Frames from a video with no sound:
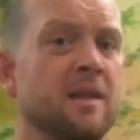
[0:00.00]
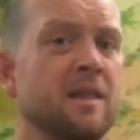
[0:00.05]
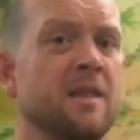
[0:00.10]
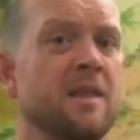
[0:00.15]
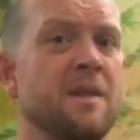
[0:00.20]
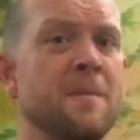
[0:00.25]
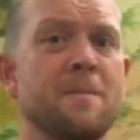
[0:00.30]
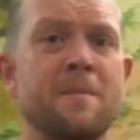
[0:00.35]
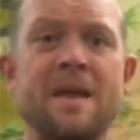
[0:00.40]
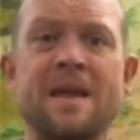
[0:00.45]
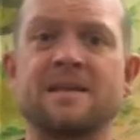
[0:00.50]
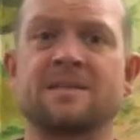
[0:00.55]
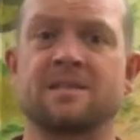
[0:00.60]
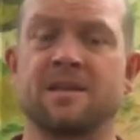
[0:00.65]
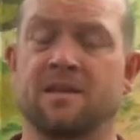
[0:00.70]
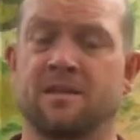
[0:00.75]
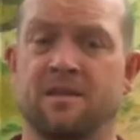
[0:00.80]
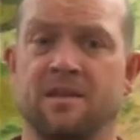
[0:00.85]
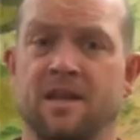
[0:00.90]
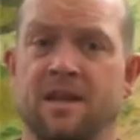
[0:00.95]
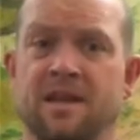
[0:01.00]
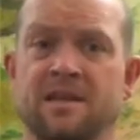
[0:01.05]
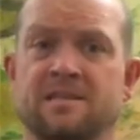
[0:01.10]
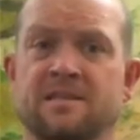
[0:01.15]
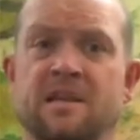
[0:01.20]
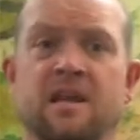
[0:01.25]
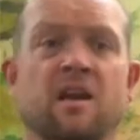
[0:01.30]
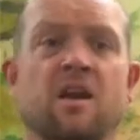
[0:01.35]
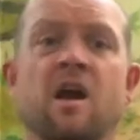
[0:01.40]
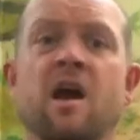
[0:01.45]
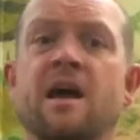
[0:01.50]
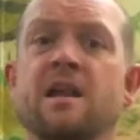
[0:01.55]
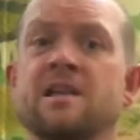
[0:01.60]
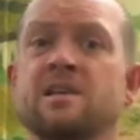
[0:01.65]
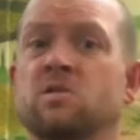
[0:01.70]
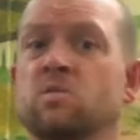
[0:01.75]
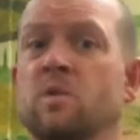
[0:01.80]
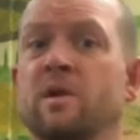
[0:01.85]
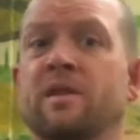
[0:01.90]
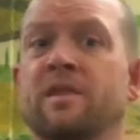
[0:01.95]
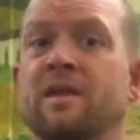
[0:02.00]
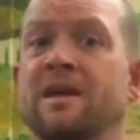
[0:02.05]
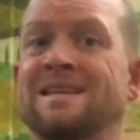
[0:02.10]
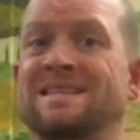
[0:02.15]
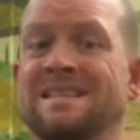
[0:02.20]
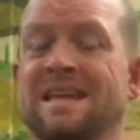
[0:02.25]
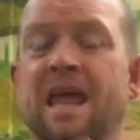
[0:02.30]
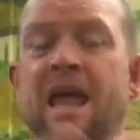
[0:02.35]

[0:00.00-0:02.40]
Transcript: The amazing thing is that God is with us